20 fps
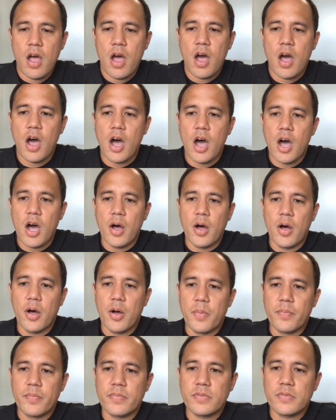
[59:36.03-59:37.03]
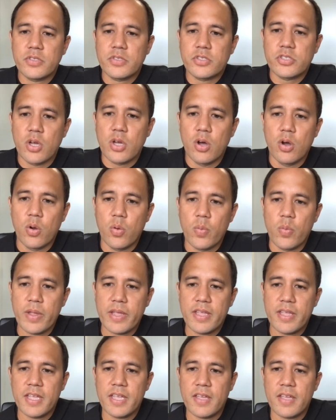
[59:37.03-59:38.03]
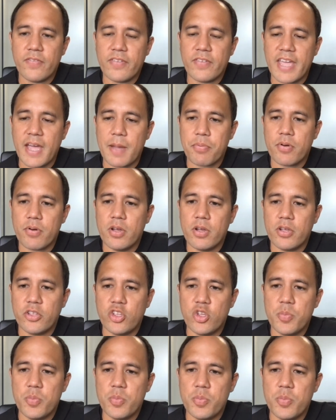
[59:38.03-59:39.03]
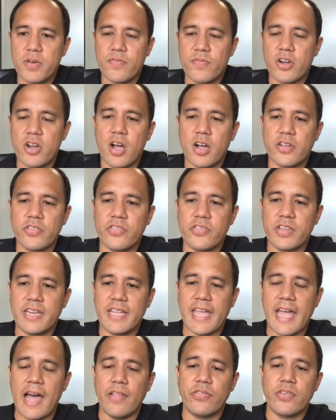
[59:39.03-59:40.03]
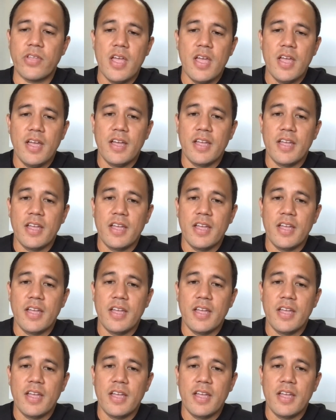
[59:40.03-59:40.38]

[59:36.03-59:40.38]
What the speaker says: So we can give Keppra, human for dogs and cats.